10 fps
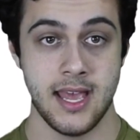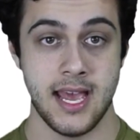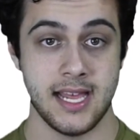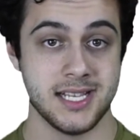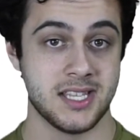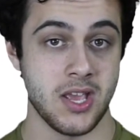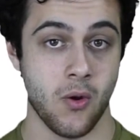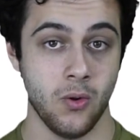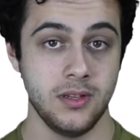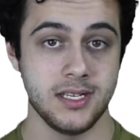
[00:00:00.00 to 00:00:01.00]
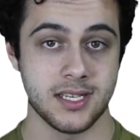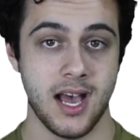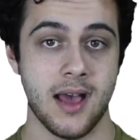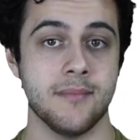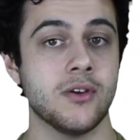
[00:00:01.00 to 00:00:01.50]
and is the only
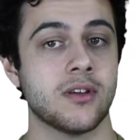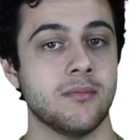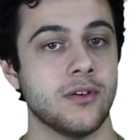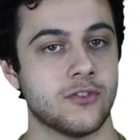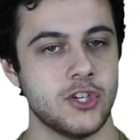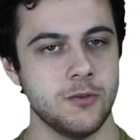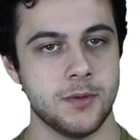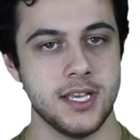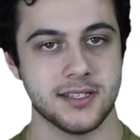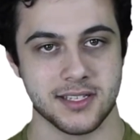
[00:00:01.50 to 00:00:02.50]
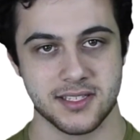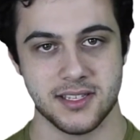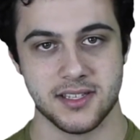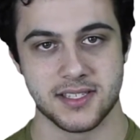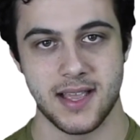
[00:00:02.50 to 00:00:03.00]
time you can move two pieces
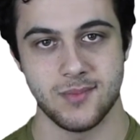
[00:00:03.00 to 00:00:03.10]
in the same